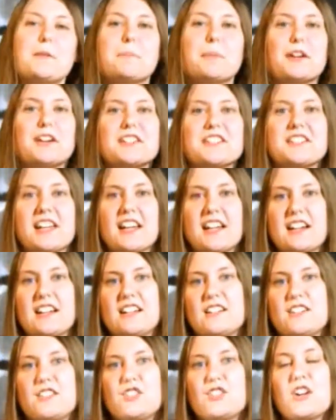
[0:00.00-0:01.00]

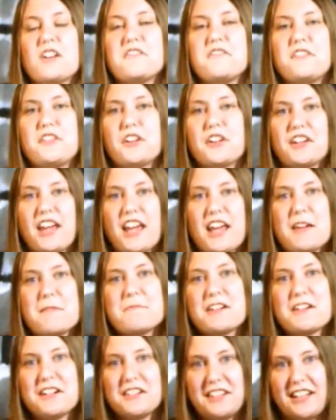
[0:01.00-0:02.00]
percentage of your
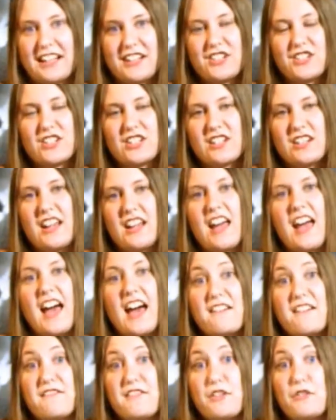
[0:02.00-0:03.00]
game collection
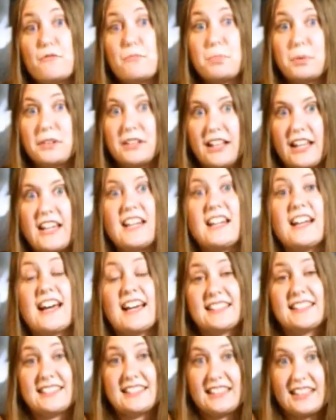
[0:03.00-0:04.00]
have you played
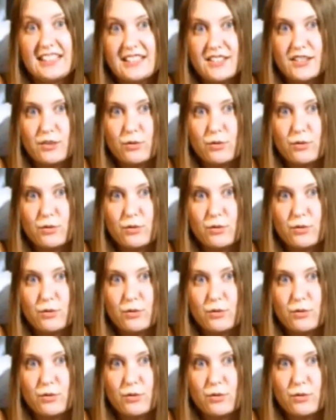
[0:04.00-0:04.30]
at least